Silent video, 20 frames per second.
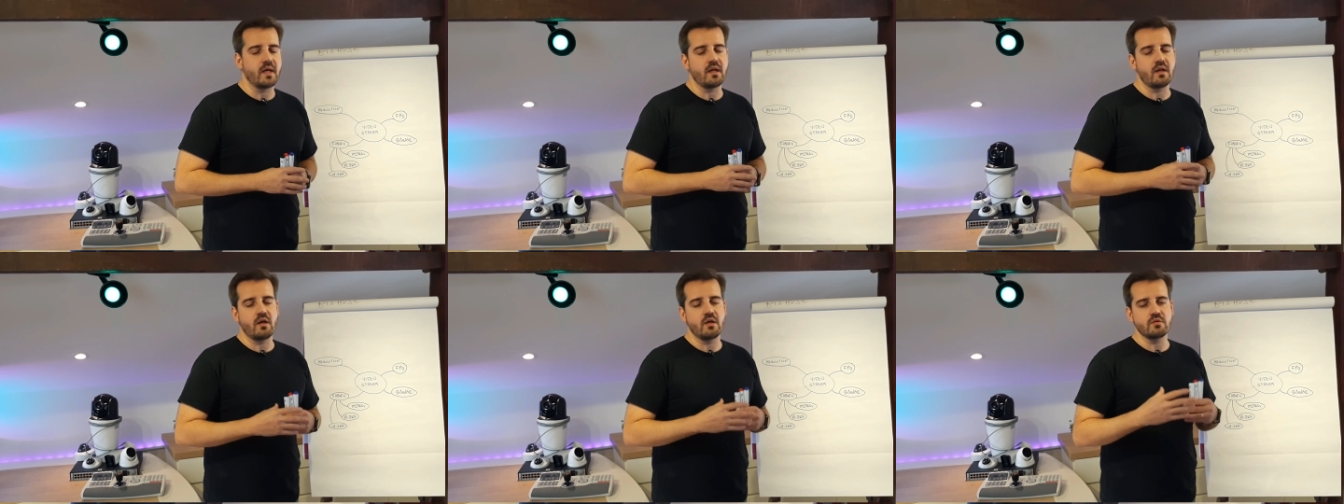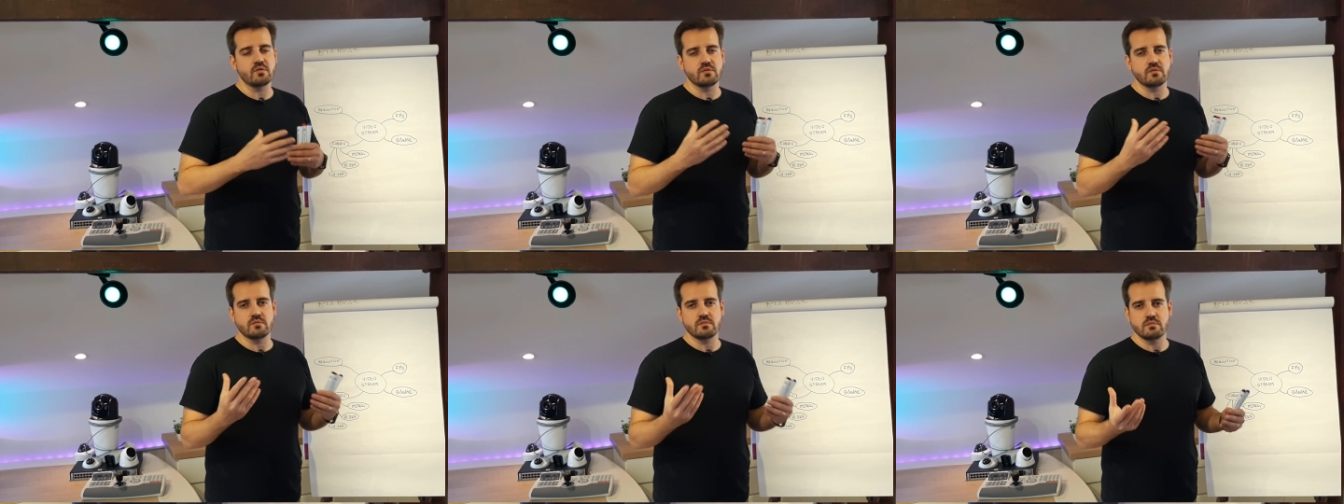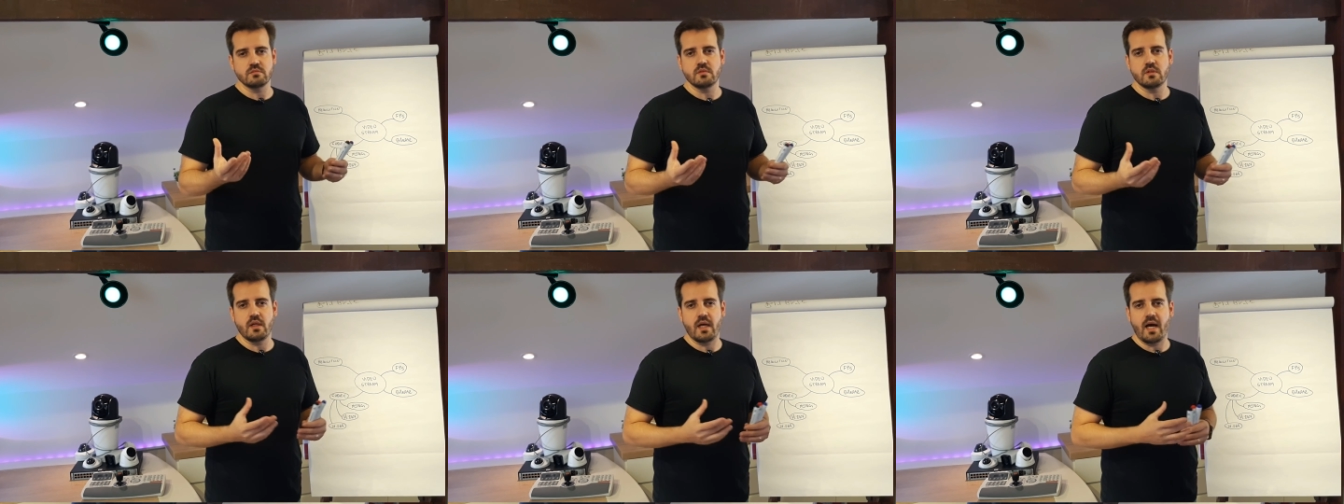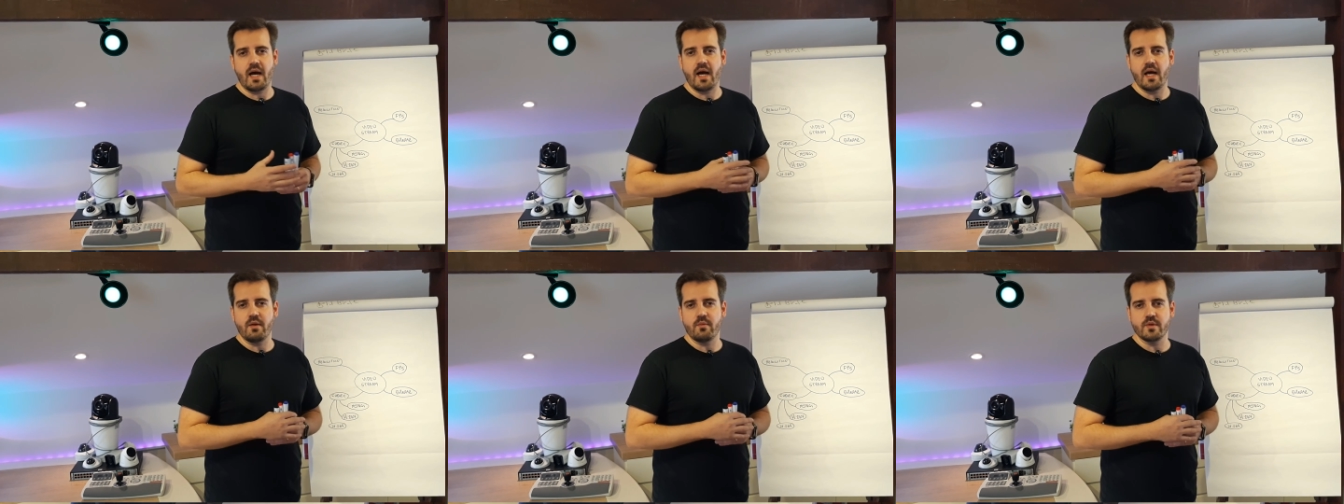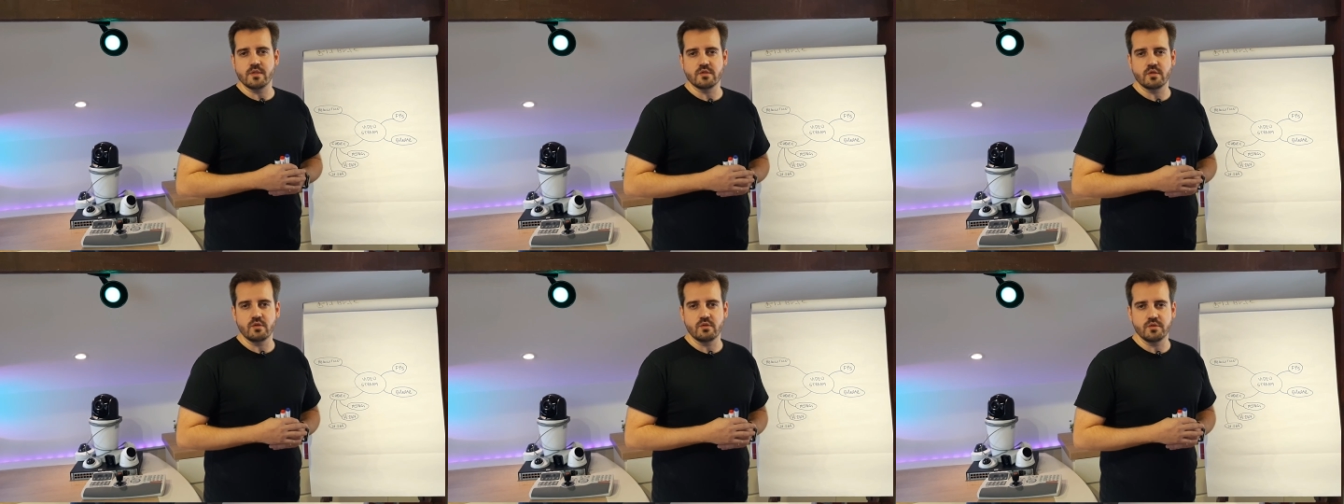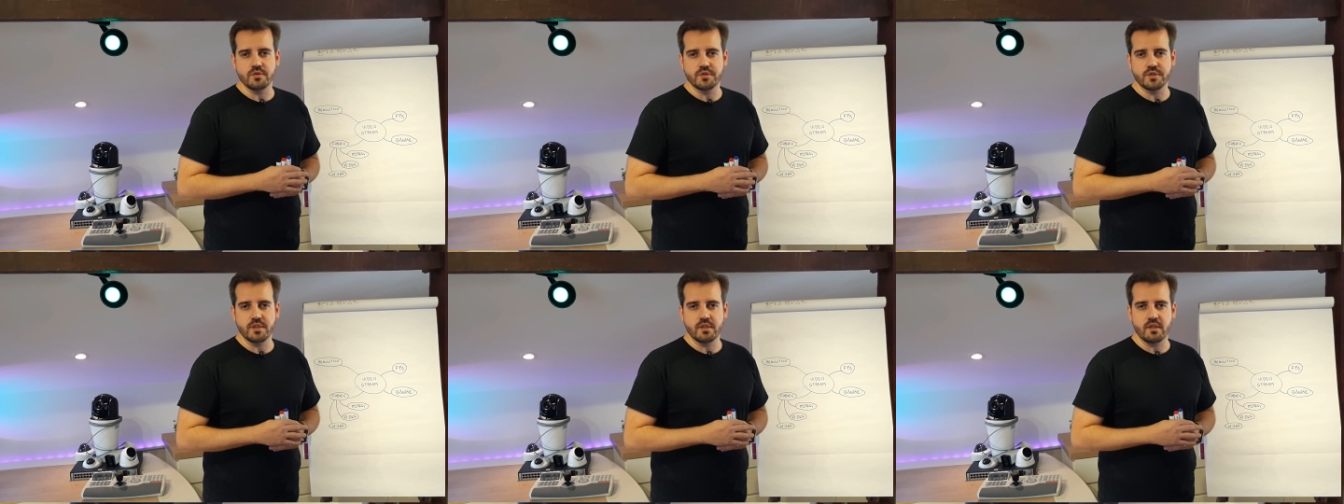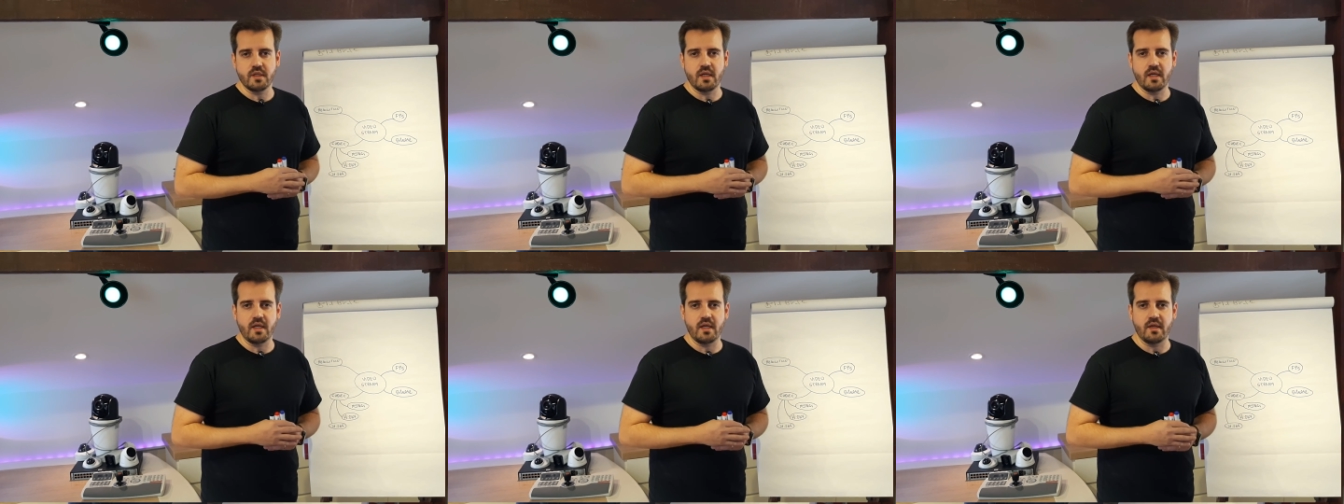not high
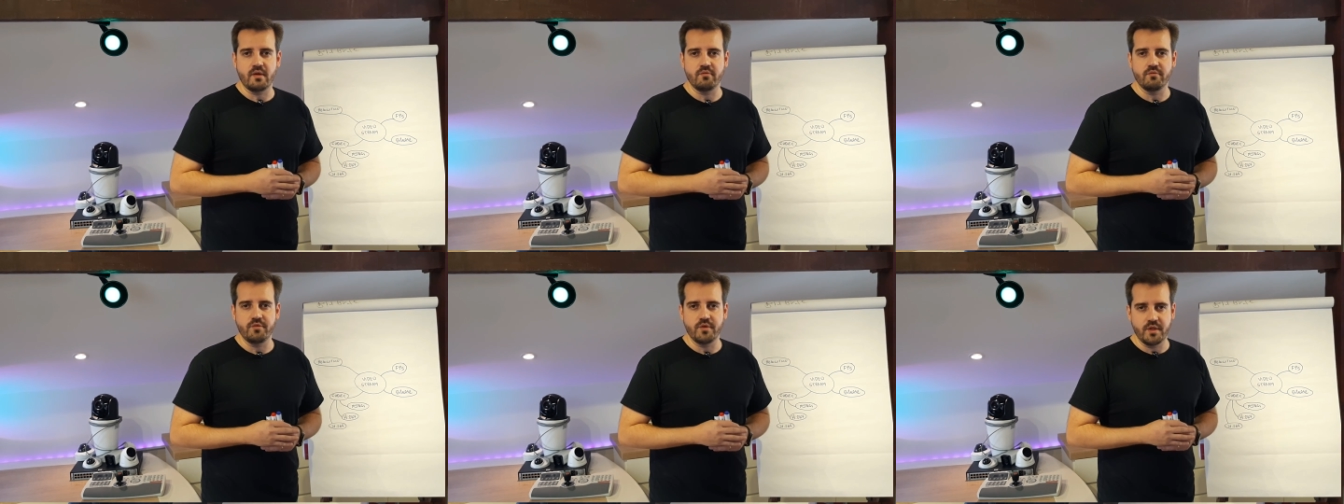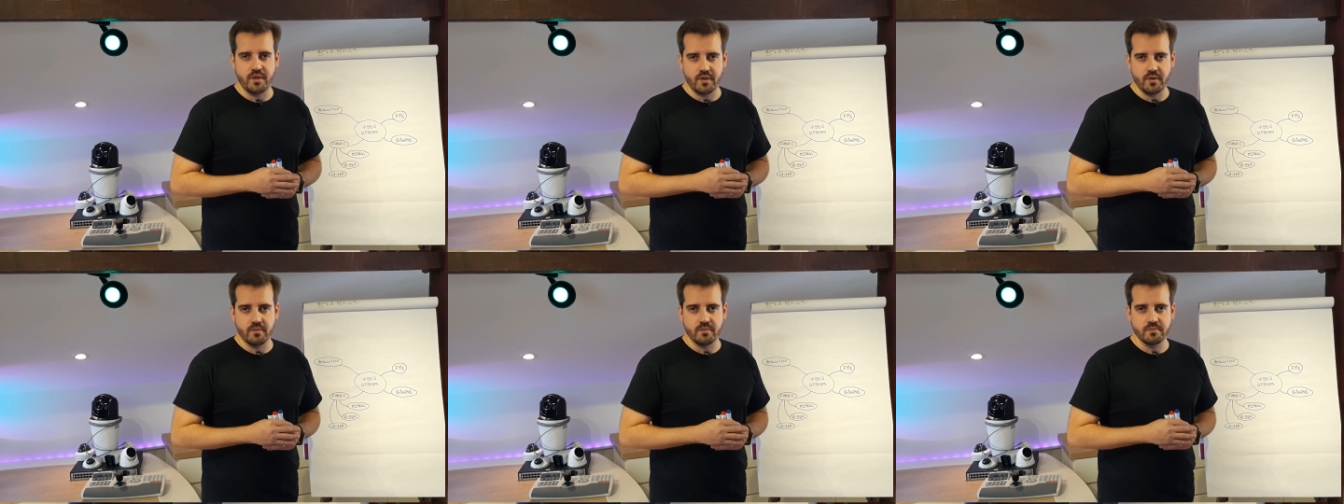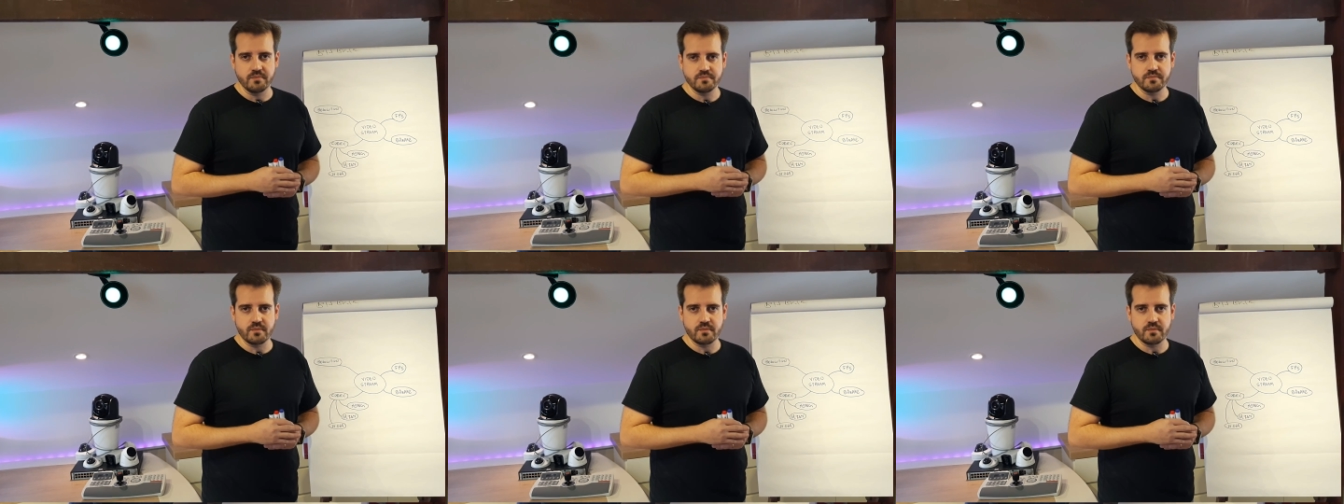resolution video.